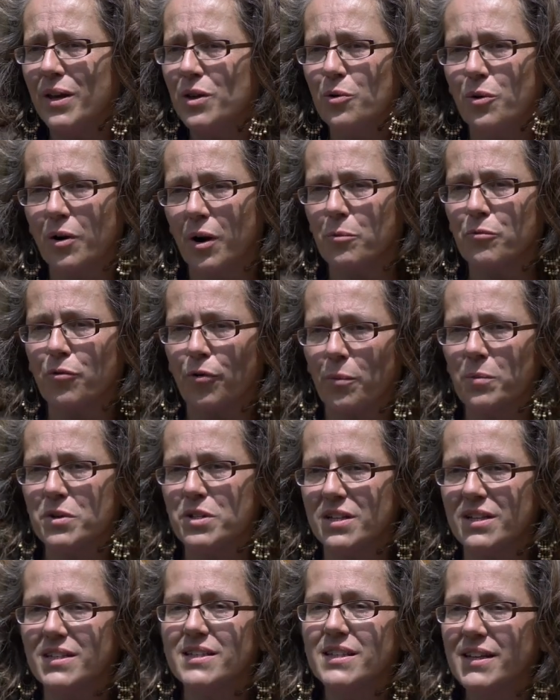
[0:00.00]
when you come from a
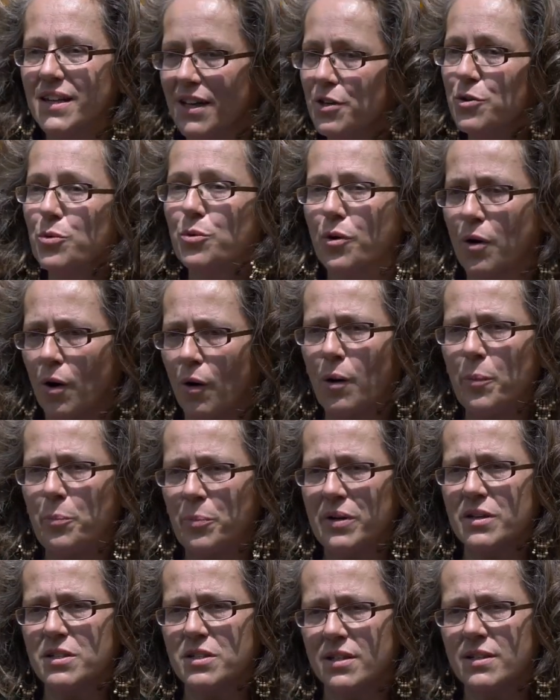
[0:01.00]
city and you grow
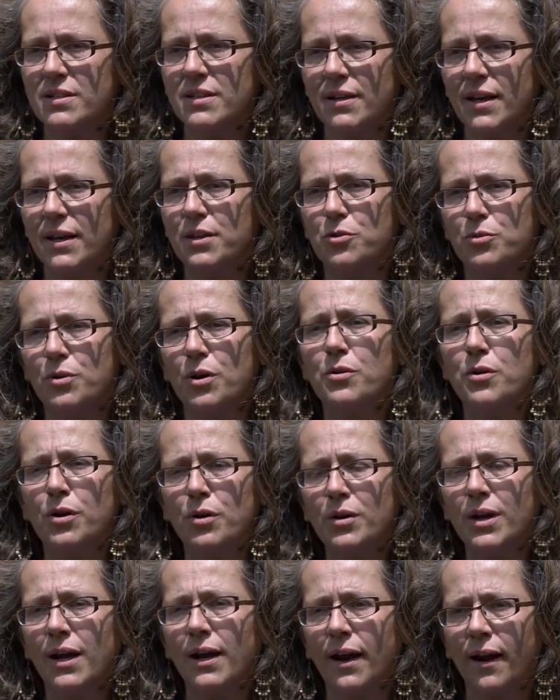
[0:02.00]
up in a city that you don't
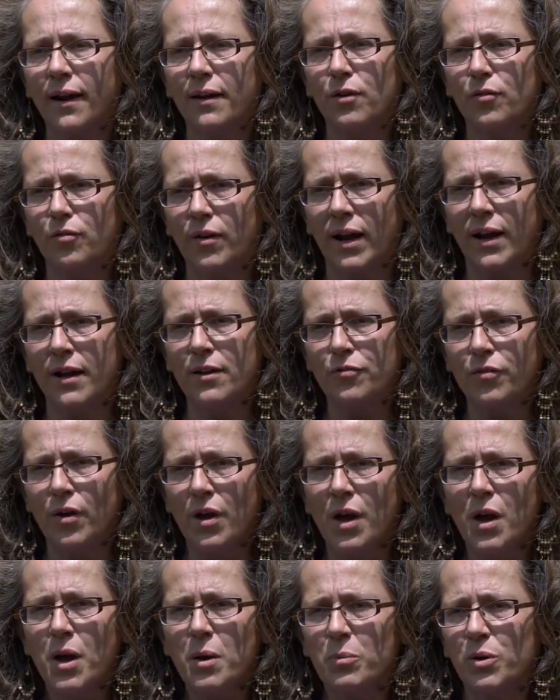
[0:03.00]
know that kind of life.
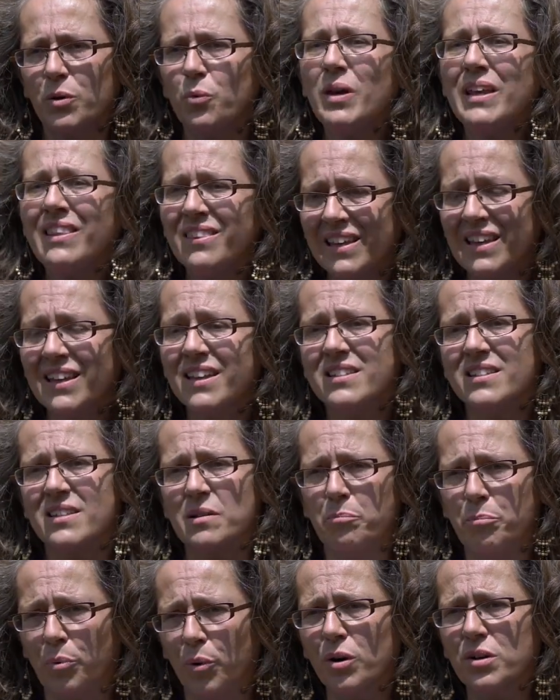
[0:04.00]
But we think it's
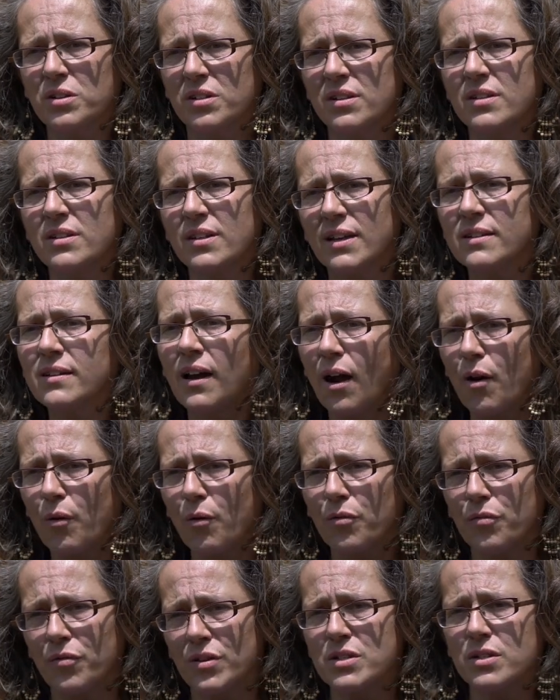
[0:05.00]
important that
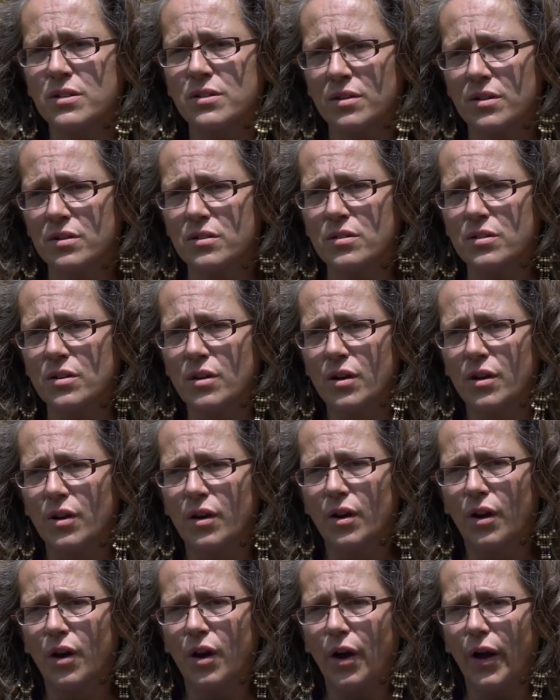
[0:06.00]
our visitors
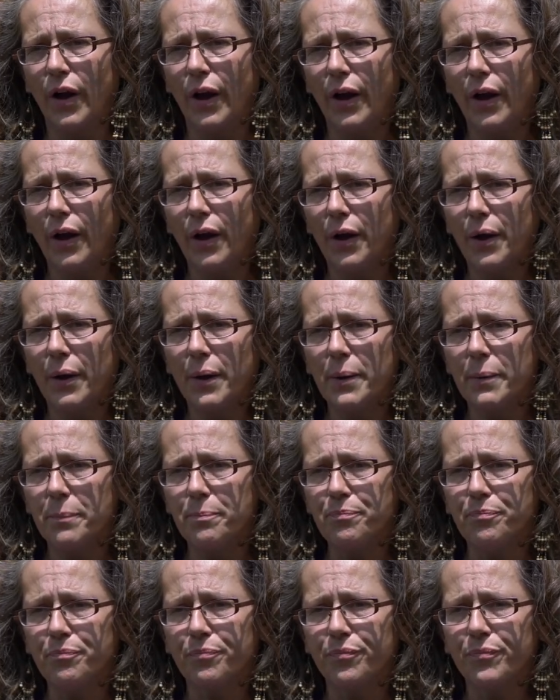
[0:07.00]

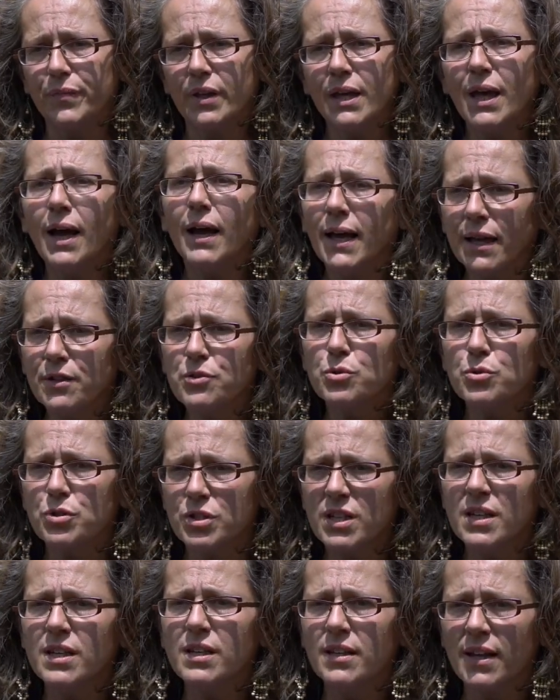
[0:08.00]
um, yeah, get to
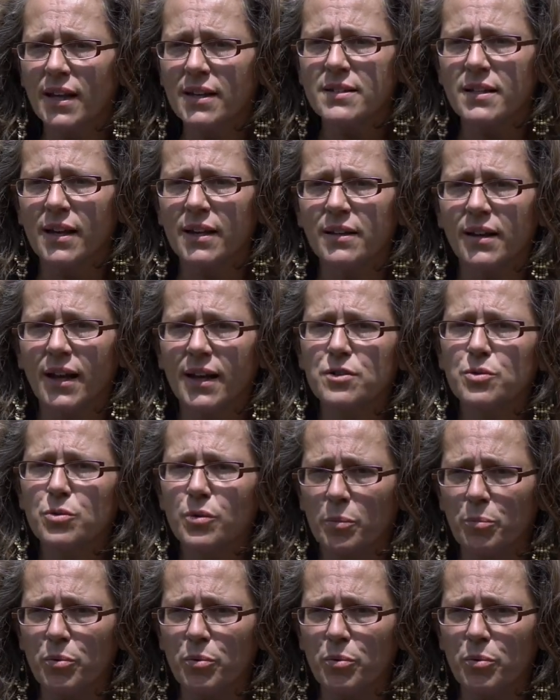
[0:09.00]
see that and get to